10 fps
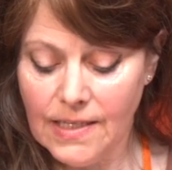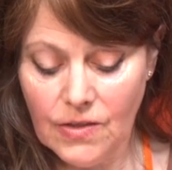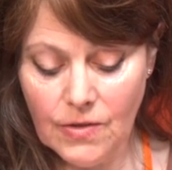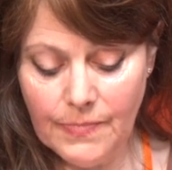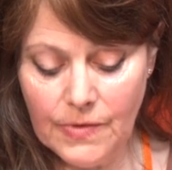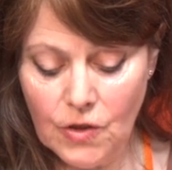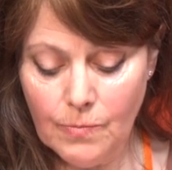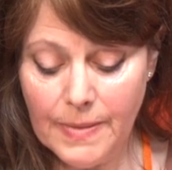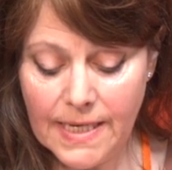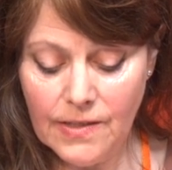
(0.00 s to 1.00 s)
and to
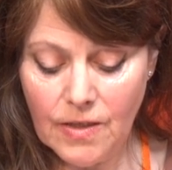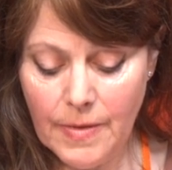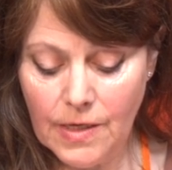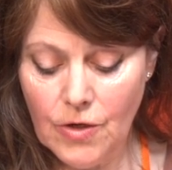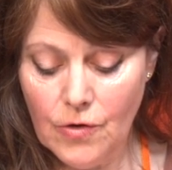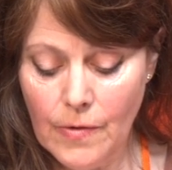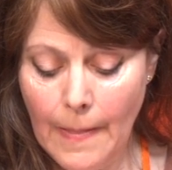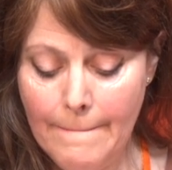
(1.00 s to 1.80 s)
begin something new.